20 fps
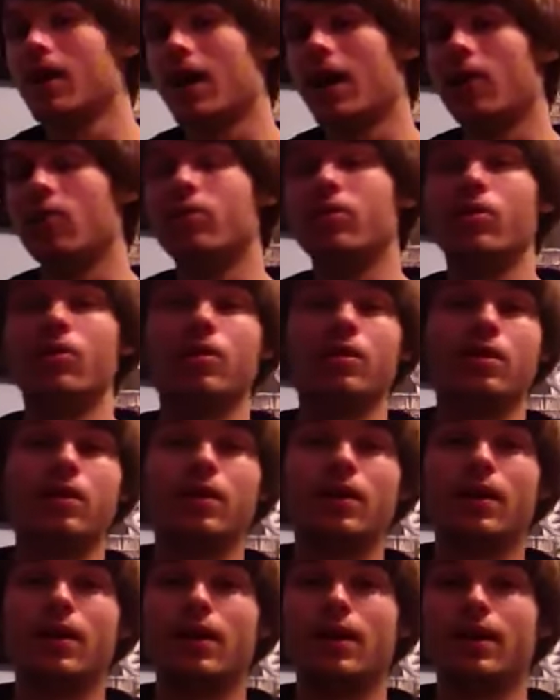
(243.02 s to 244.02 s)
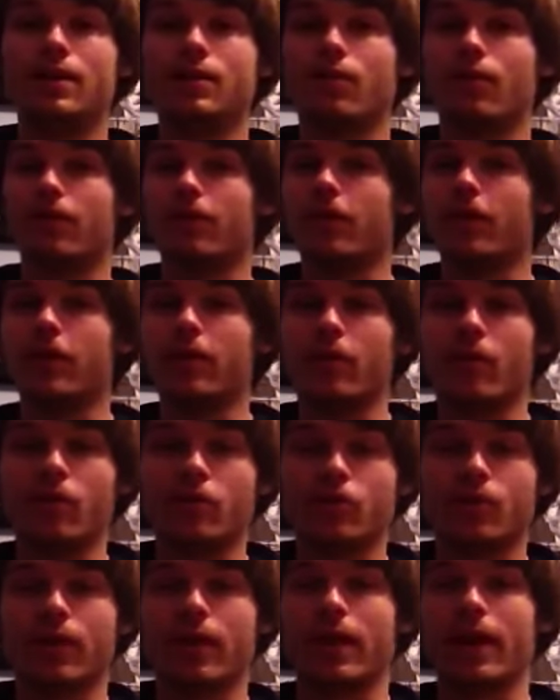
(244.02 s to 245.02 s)
how good he is with Freddie
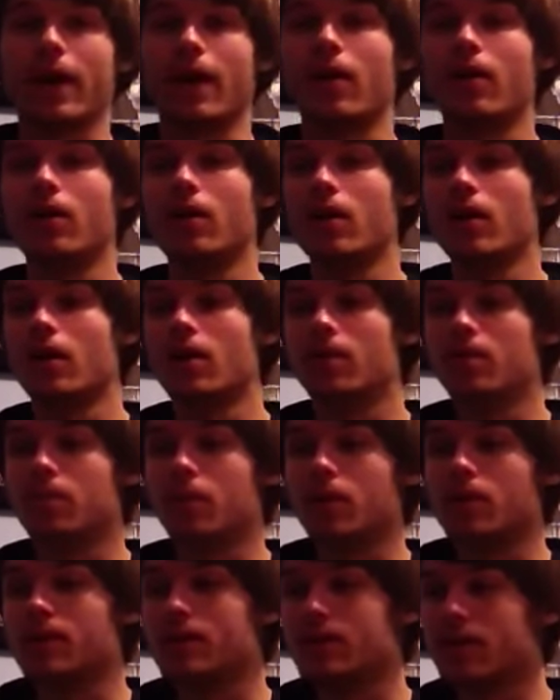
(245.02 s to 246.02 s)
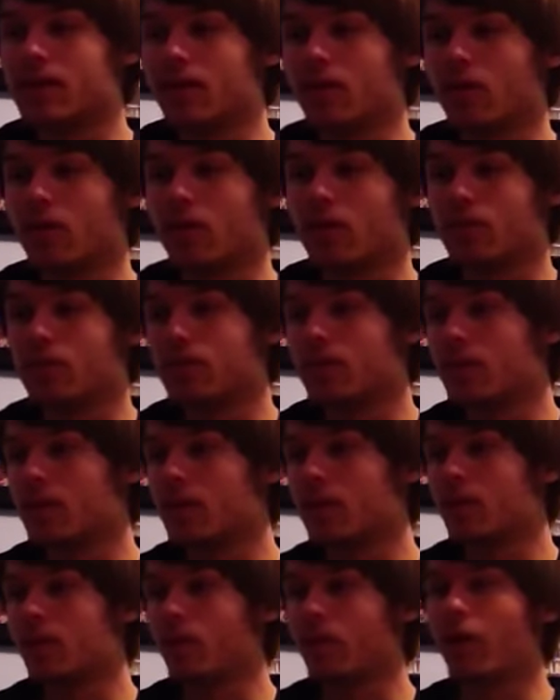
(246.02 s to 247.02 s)
Roach right now. But still,
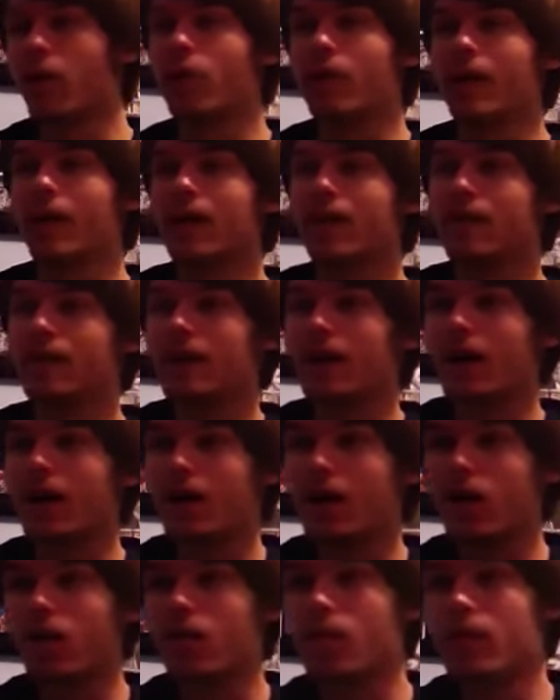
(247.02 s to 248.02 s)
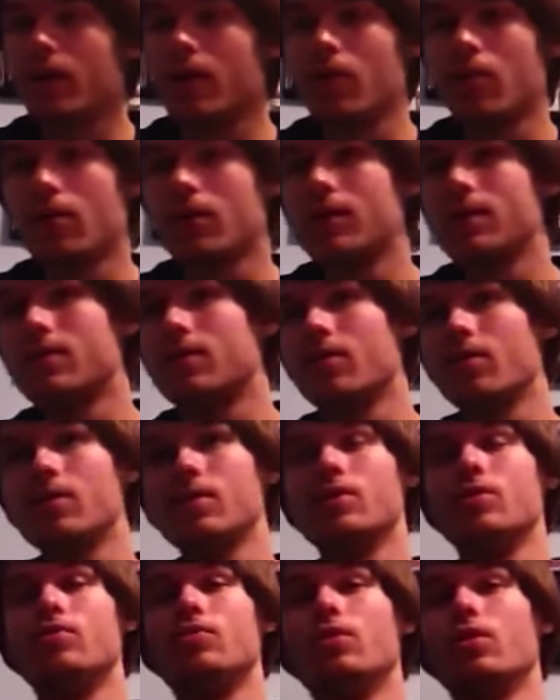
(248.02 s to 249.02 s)
without getting the knockout, he looked as good
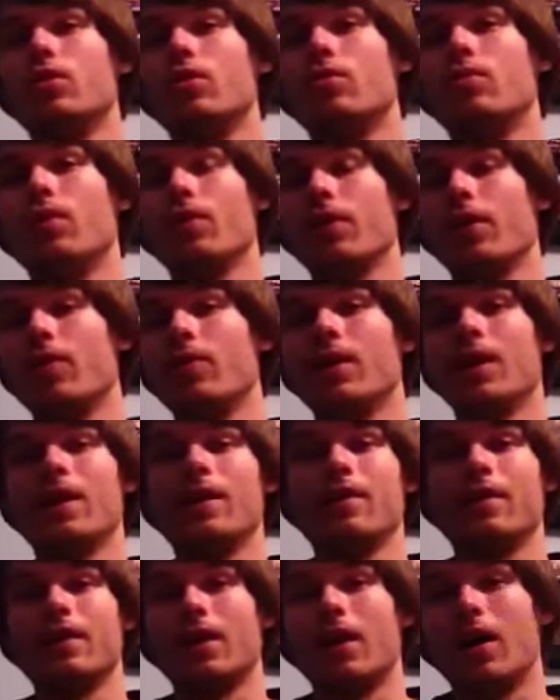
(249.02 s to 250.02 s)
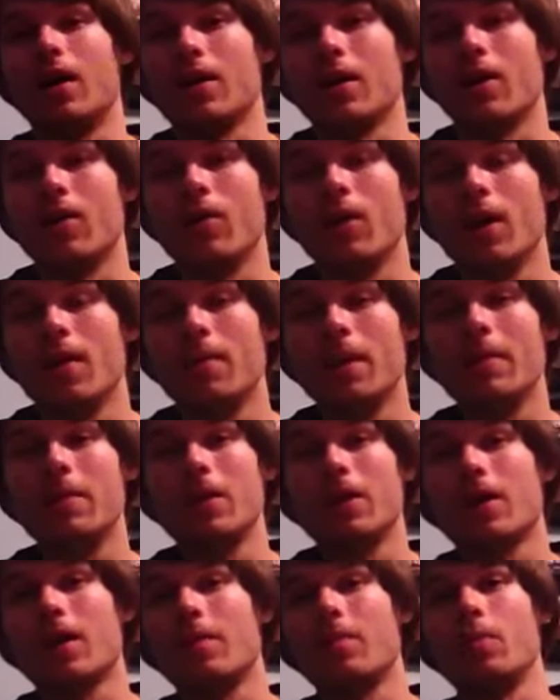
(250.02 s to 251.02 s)
as you could without getting the knockout.
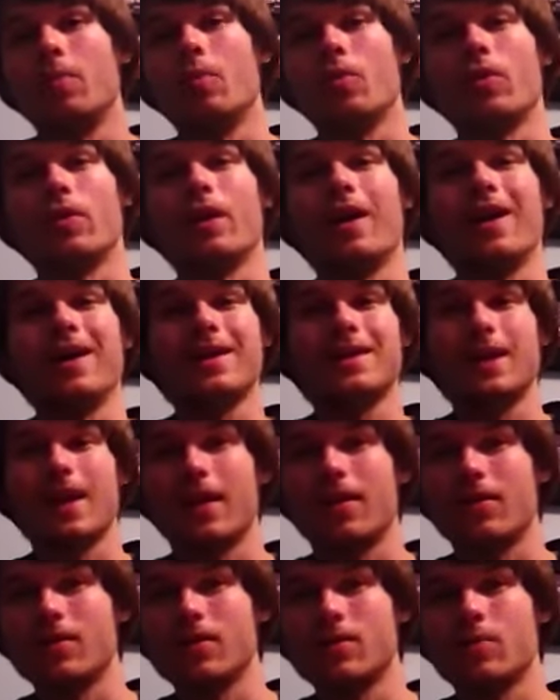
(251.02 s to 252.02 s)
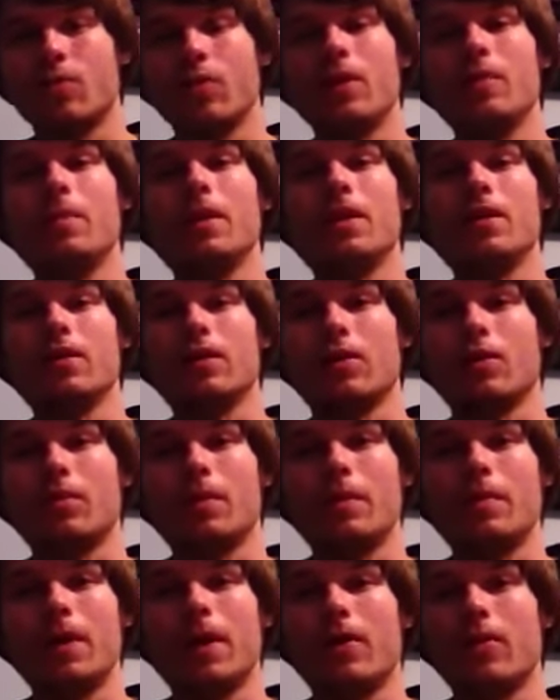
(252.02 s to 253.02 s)
Maybe a couple more knockdowns would have been a little
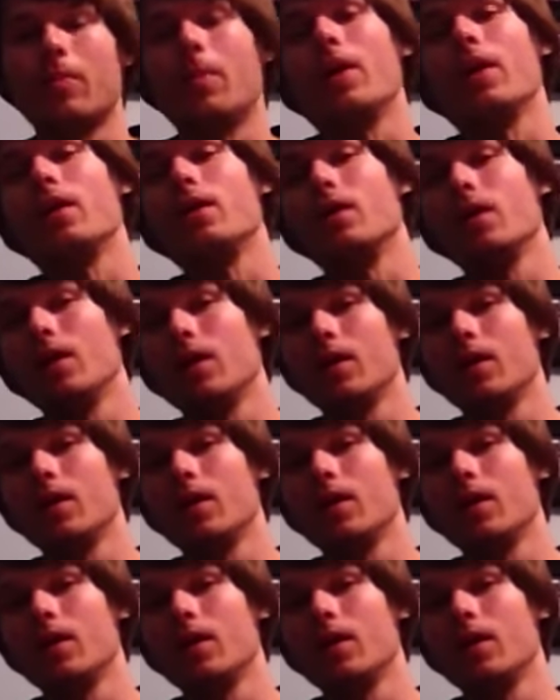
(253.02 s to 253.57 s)
bit better, but